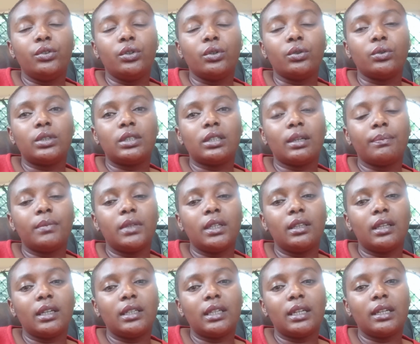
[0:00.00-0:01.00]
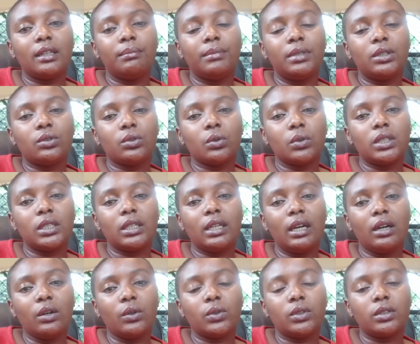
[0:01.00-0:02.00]
something that can be sorted
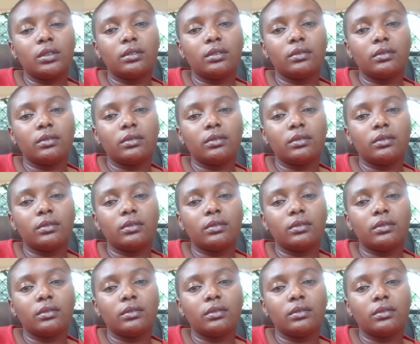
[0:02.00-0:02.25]
out.